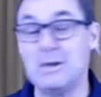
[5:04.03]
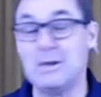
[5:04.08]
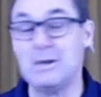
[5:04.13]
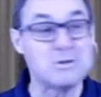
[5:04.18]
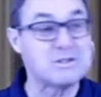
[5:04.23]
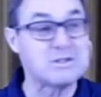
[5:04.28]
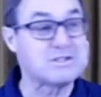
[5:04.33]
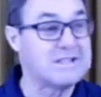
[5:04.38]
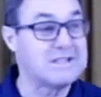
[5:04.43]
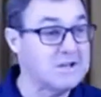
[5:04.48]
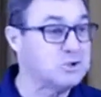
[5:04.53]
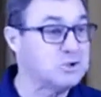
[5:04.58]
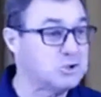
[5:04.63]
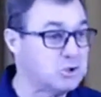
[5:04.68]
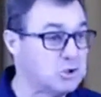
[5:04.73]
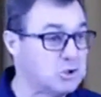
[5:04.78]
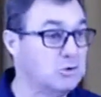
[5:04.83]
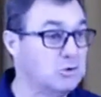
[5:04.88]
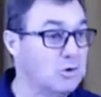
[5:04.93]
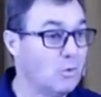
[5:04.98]
was there to
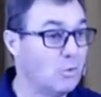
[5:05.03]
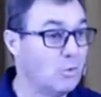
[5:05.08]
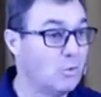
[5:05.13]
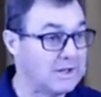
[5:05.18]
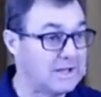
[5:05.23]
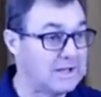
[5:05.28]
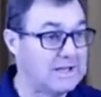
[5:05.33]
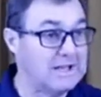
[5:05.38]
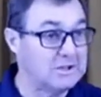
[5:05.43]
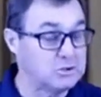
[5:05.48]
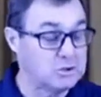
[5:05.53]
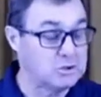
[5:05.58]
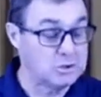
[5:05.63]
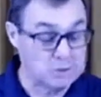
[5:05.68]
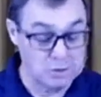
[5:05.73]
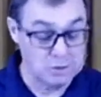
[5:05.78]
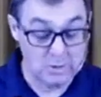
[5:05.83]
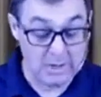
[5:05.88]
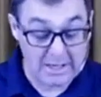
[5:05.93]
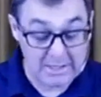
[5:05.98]
do what he needed
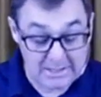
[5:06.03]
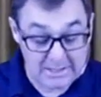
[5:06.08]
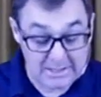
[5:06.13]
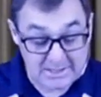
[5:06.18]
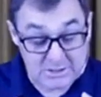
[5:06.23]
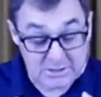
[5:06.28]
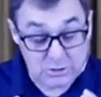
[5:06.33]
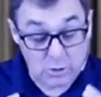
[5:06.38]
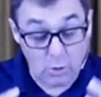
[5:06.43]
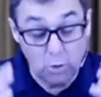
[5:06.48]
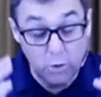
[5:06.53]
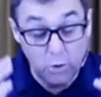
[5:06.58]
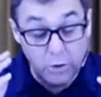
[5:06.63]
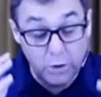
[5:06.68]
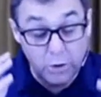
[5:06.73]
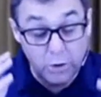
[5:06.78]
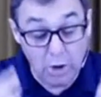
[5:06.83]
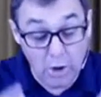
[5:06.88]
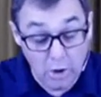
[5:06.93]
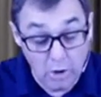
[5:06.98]
to do, and he says,
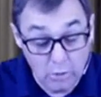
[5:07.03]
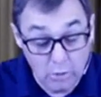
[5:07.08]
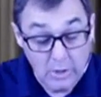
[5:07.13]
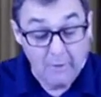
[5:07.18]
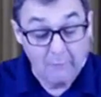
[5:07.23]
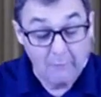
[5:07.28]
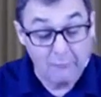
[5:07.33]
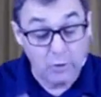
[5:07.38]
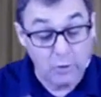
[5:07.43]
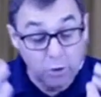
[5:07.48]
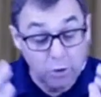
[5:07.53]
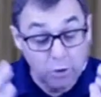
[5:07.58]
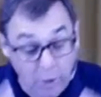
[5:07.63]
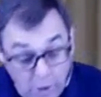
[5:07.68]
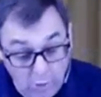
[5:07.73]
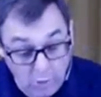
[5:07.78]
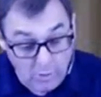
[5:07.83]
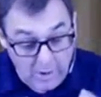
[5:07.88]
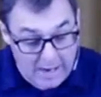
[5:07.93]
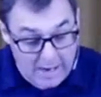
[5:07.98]
although for
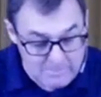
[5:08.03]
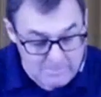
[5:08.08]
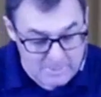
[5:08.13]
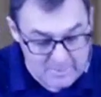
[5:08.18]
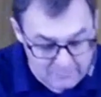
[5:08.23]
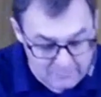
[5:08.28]
though I be